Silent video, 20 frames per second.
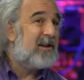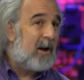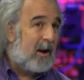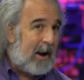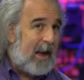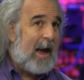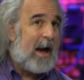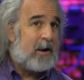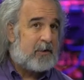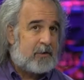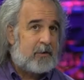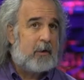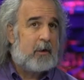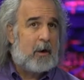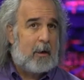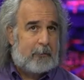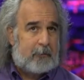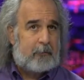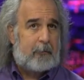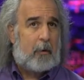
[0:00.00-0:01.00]
done a hash
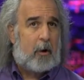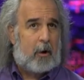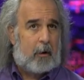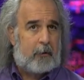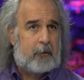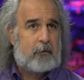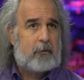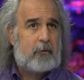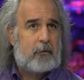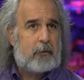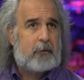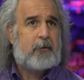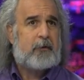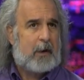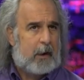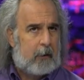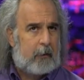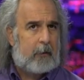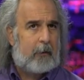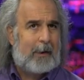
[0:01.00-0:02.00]
lookup as part of the tool
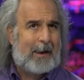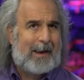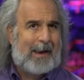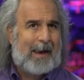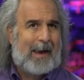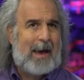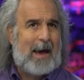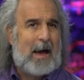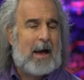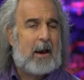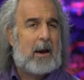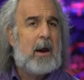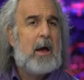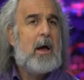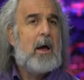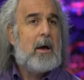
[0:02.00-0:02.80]
set, although I can.